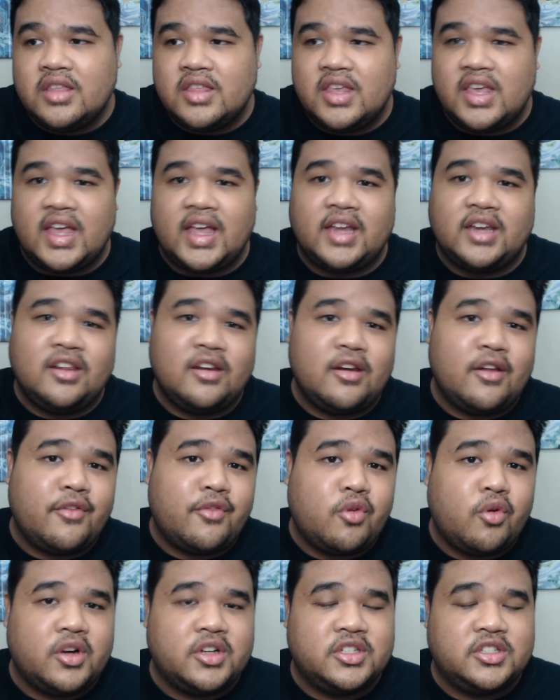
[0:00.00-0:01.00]
The ending,
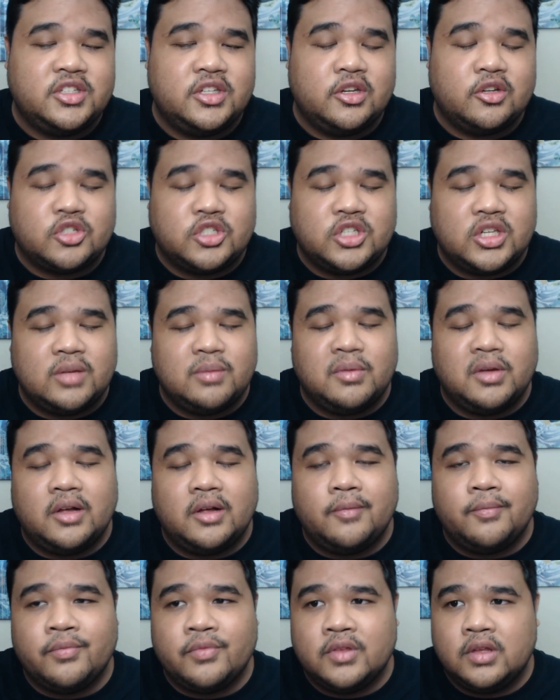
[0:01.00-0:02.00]
of course, you know,
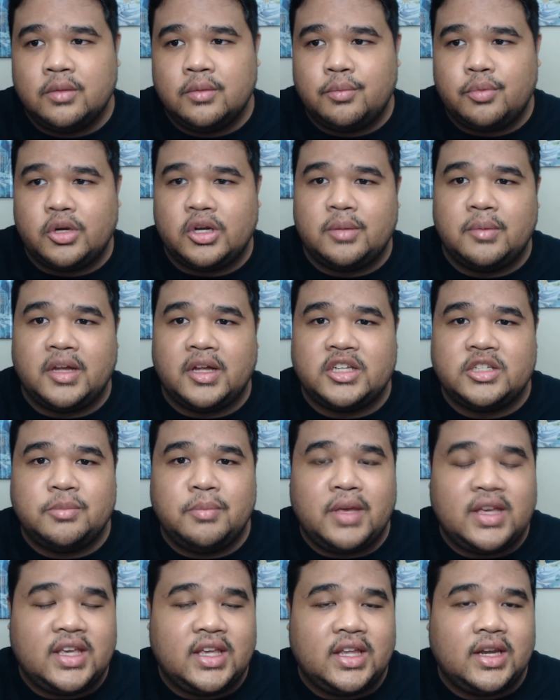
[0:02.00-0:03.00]
Shima pretty much
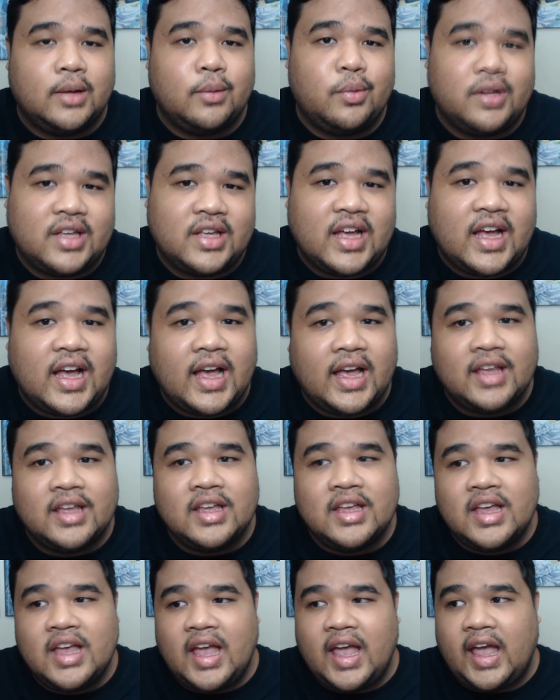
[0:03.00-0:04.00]
making up with Kai,
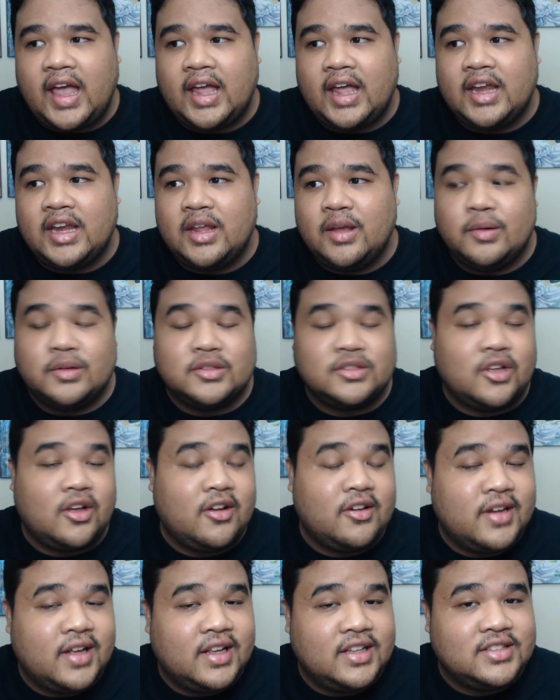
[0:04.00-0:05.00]
and it was
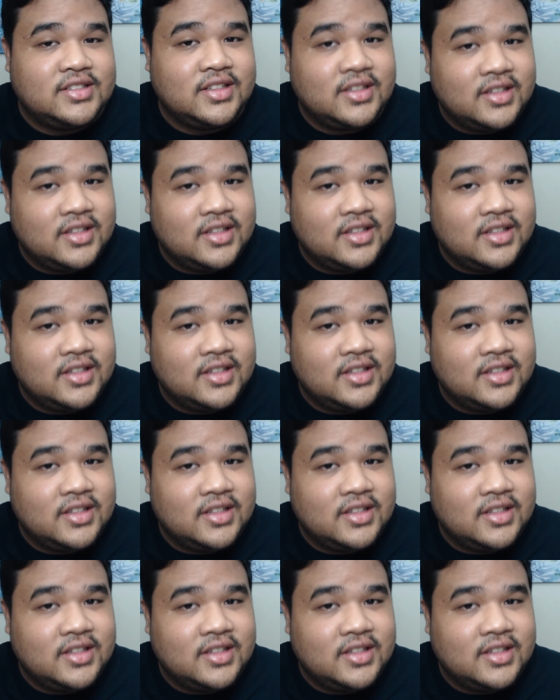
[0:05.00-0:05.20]
all nice